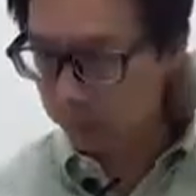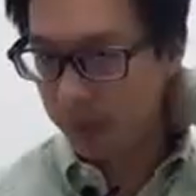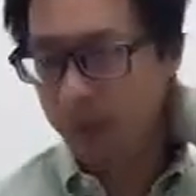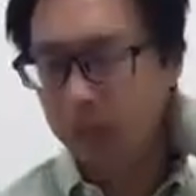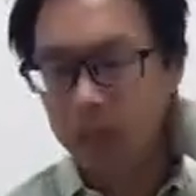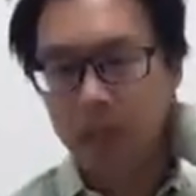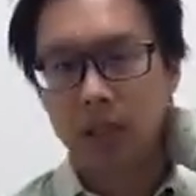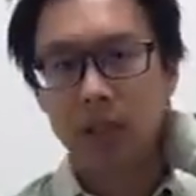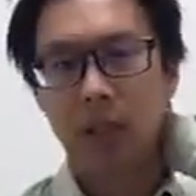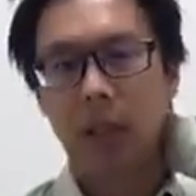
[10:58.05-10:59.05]
but it's
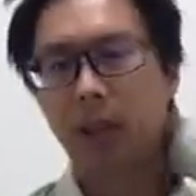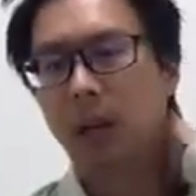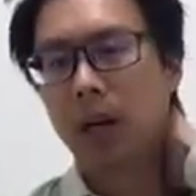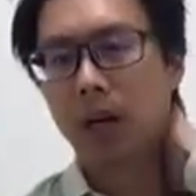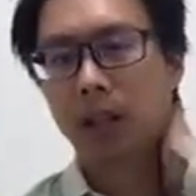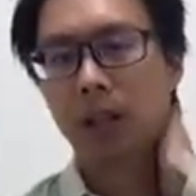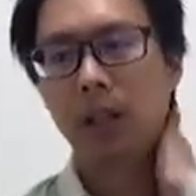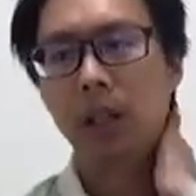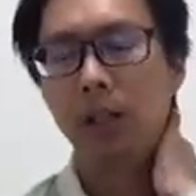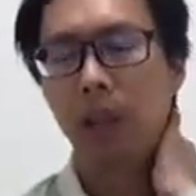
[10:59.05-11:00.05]
not
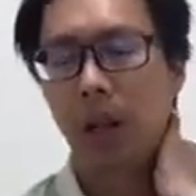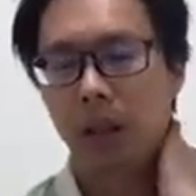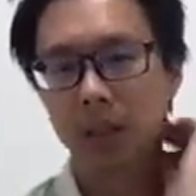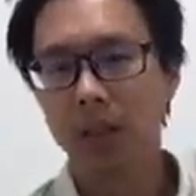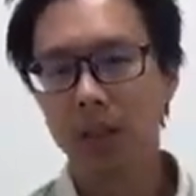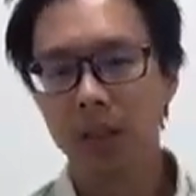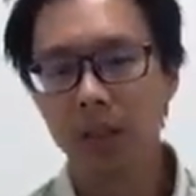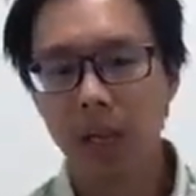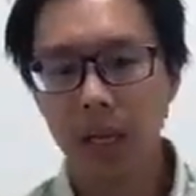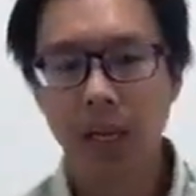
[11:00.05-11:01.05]
widely practiced
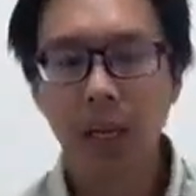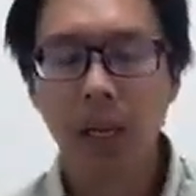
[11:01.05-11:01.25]
today,